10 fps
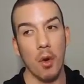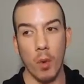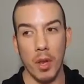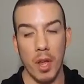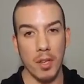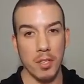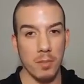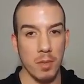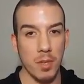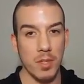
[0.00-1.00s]

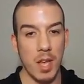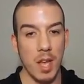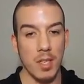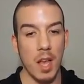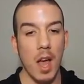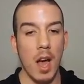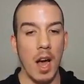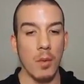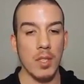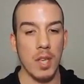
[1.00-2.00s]
100%.
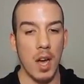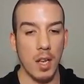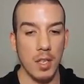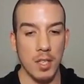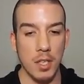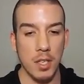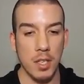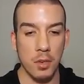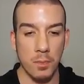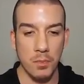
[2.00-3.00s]
I was talking
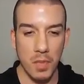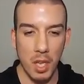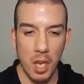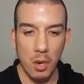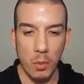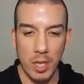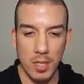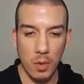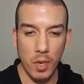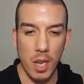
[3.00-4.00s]
to
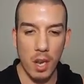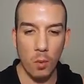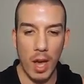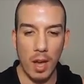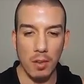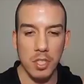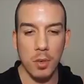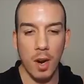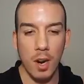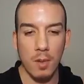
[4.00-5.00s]
Risa Renee Welch.
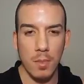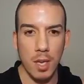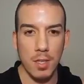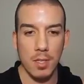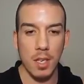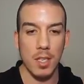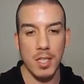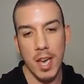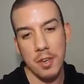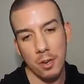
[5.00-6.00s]
You are amazing.
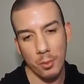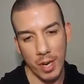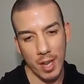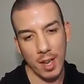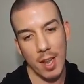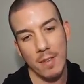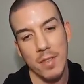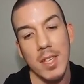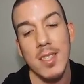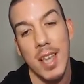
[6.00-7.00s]
Daniel Rita, love
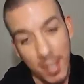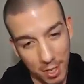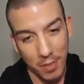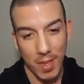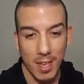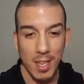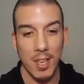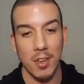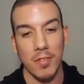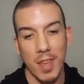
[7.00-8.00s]
this. Thank you, thank
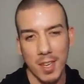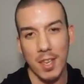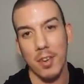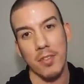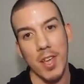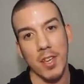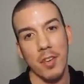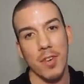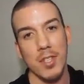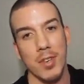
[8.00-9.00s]
you, thank you. Thank you
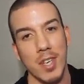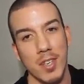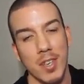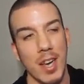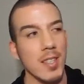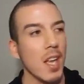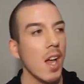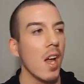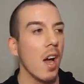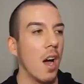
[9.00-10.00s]
for joining, you guys.
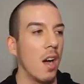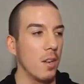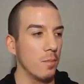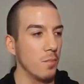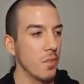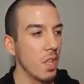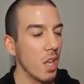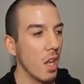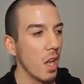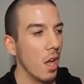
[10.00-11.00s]
Um,
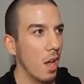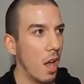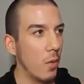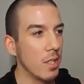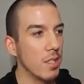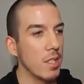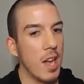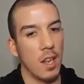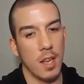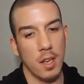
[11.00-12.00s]
I was
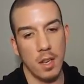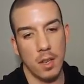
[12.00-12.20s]
telling,